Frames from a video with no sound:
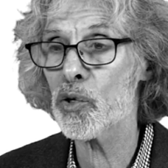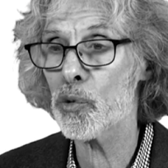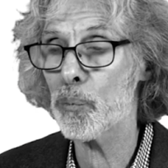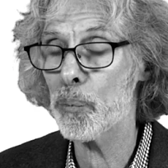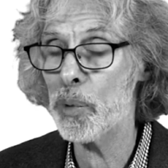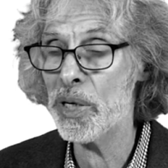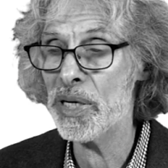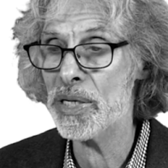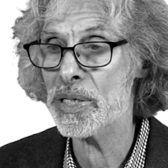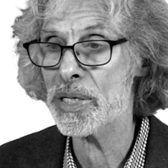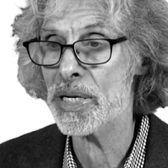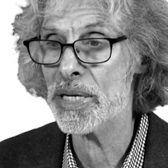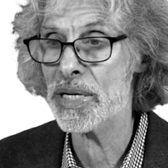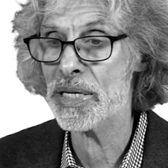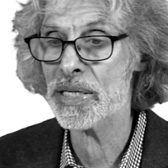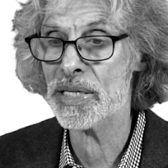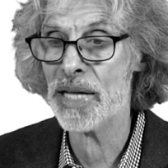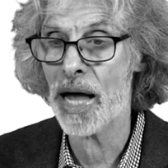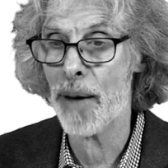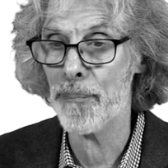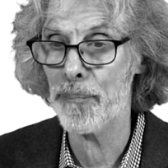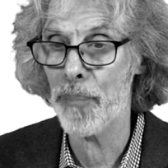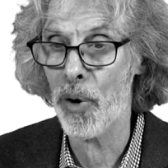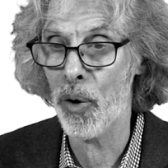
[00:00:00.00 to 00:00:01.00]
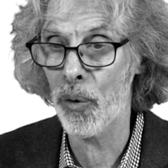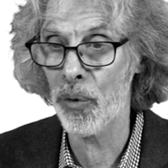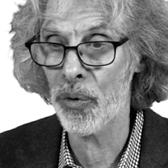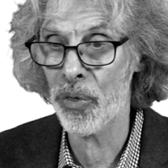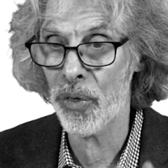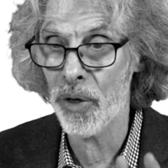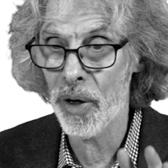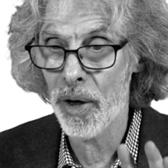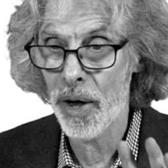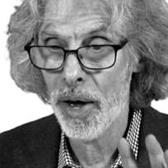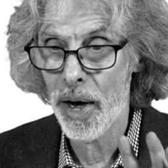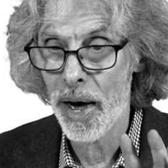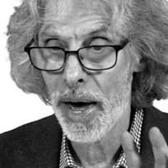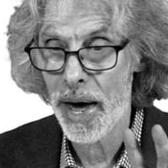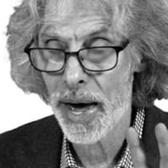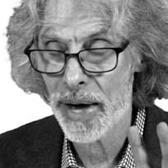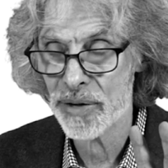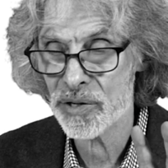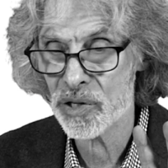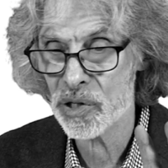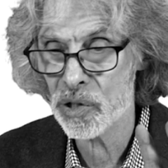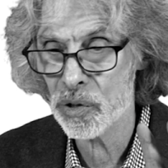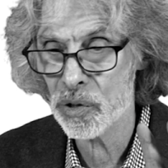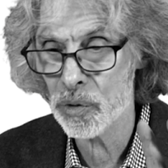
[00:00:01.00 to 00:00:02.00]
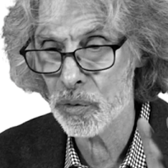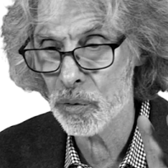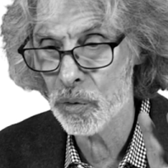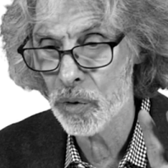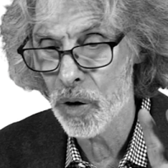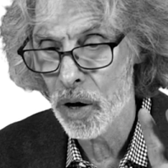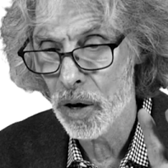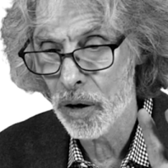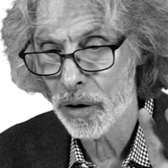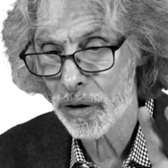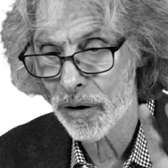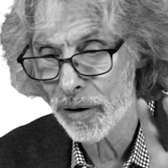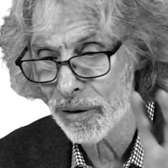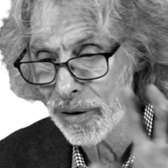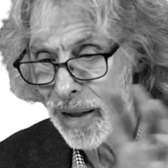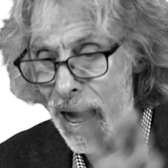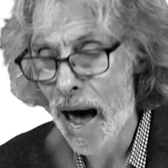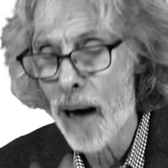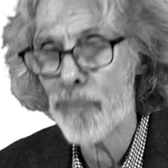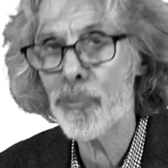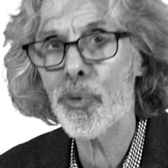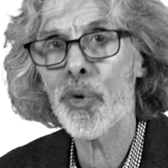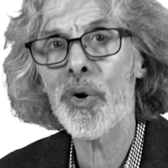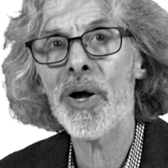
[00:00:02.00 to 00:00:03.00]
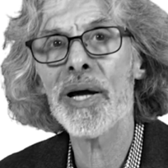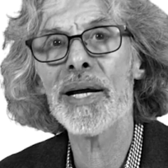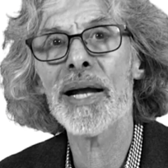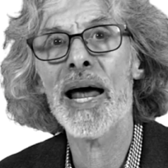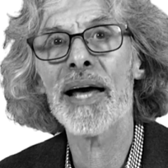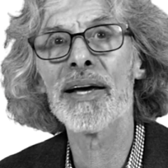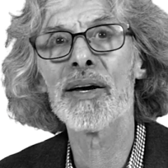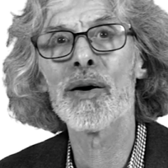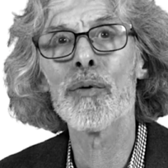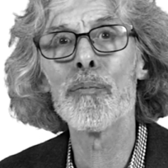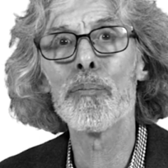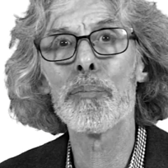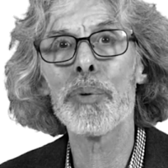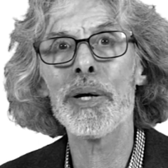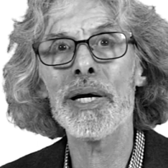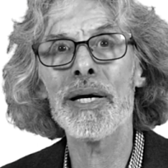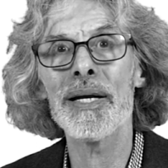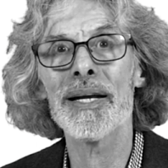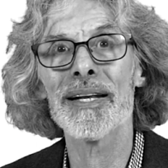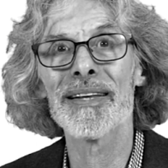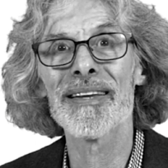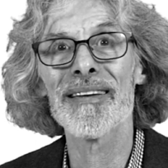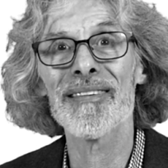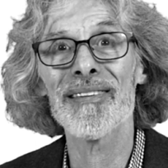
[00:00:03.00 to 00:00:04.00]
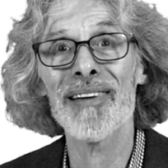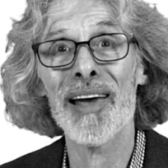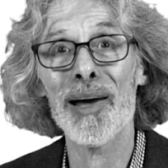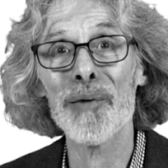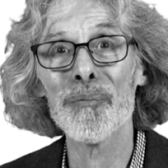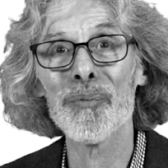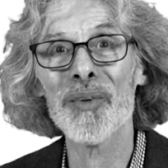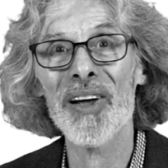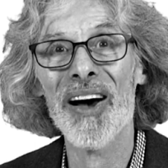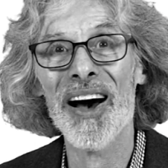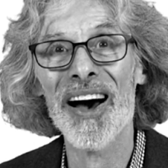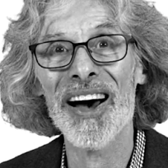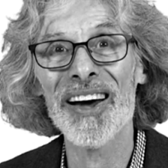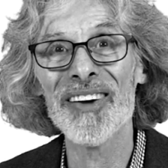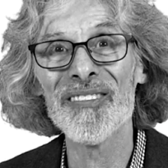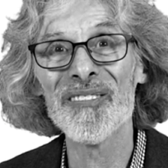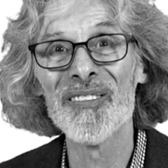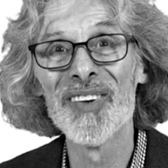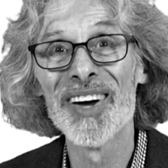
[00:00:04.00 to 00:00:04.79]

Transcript: a species that both has to collaborate and compete at the same time.